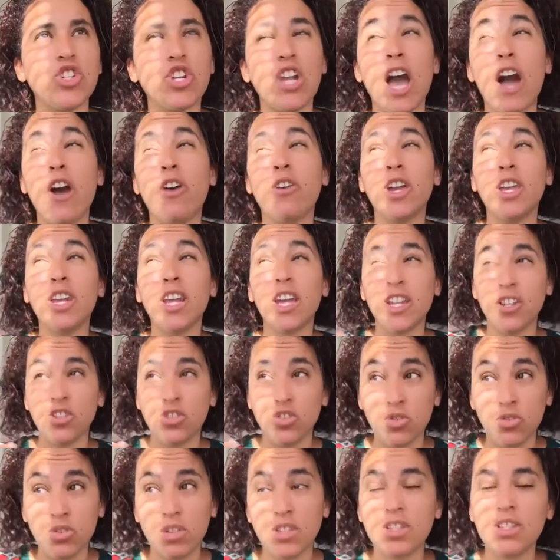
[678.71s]
And how can I
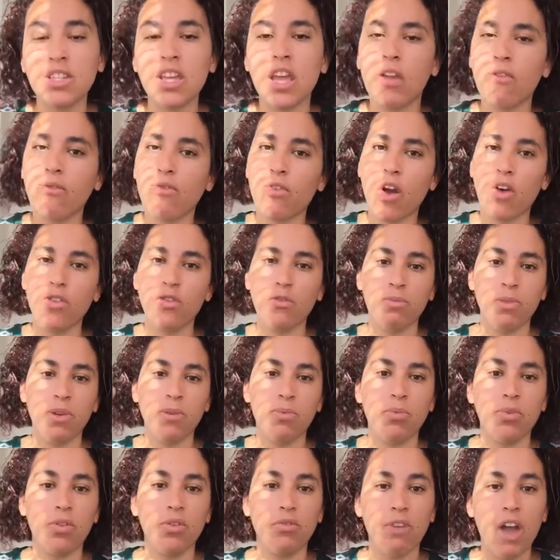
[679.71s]
do the same for other
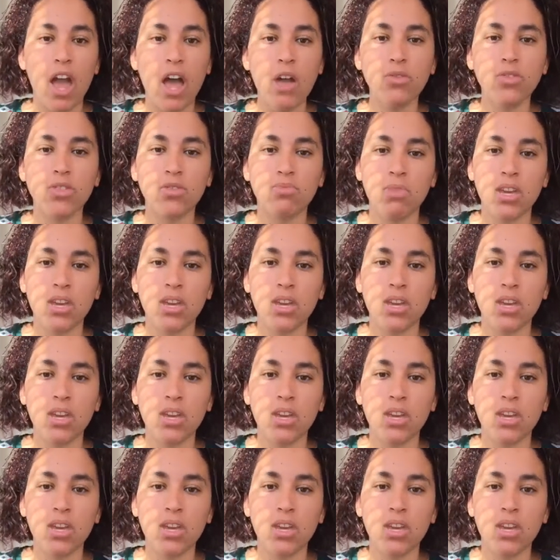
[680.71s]
people around